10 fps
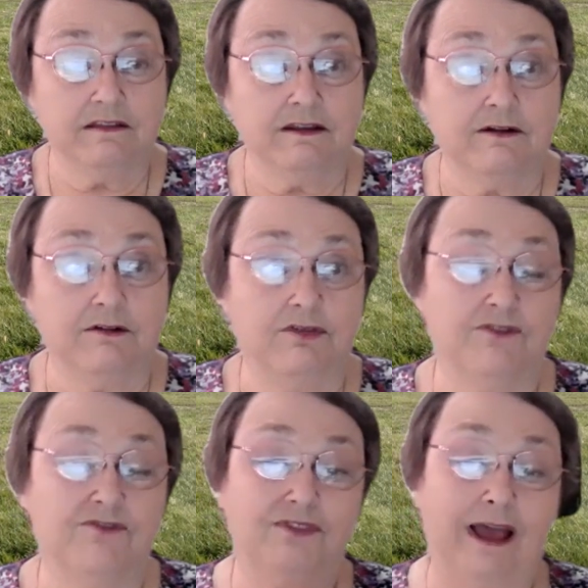
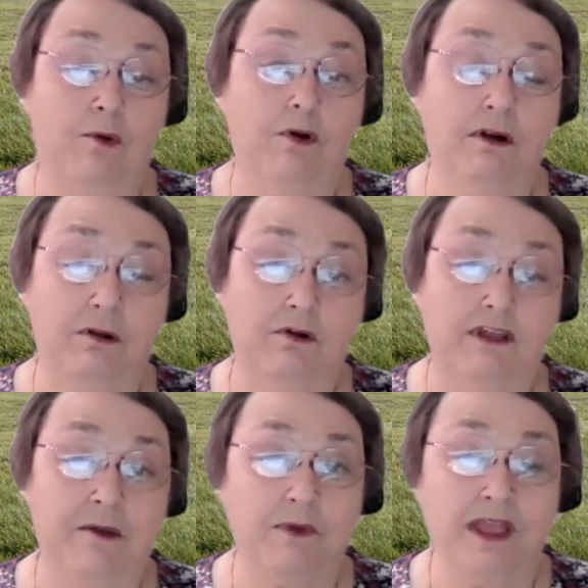The flour,
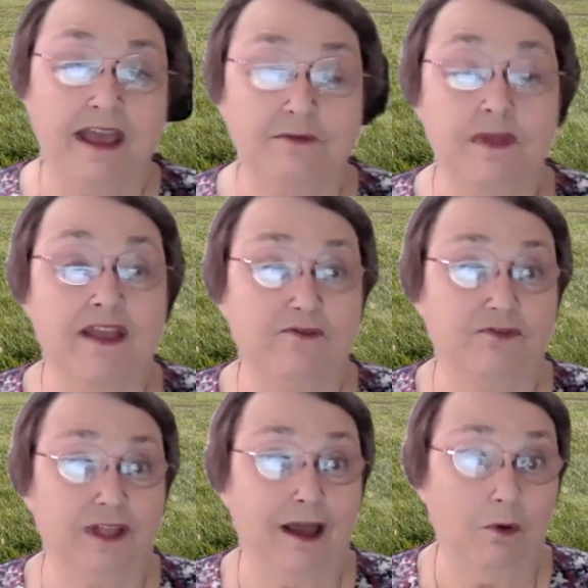okay, we had to make
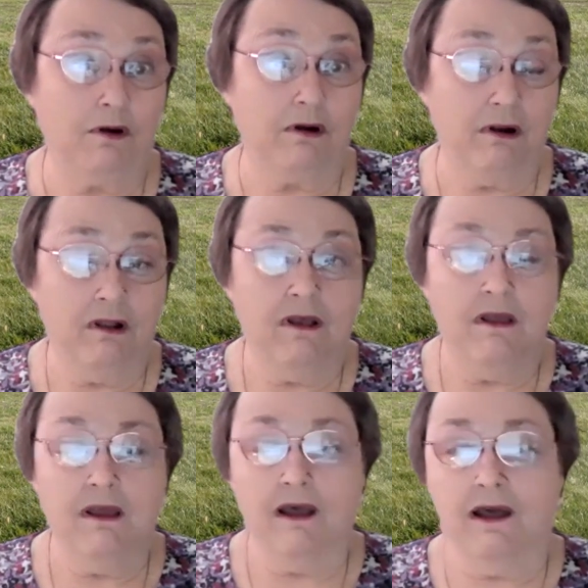flour
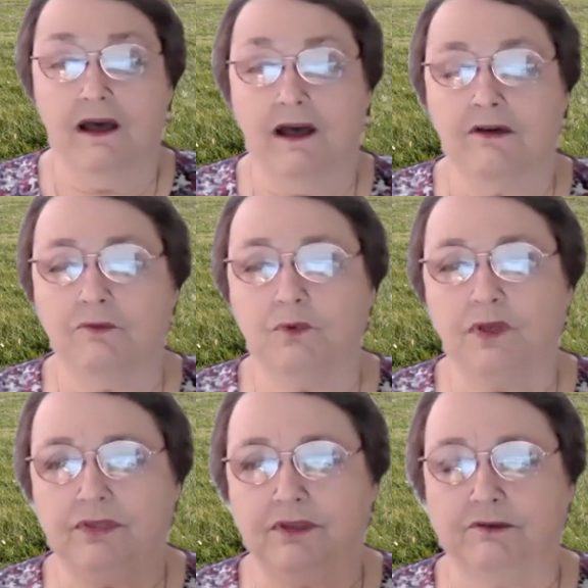
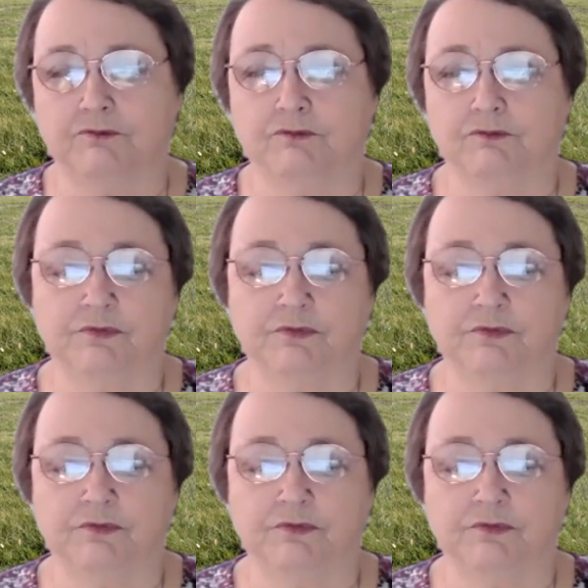with the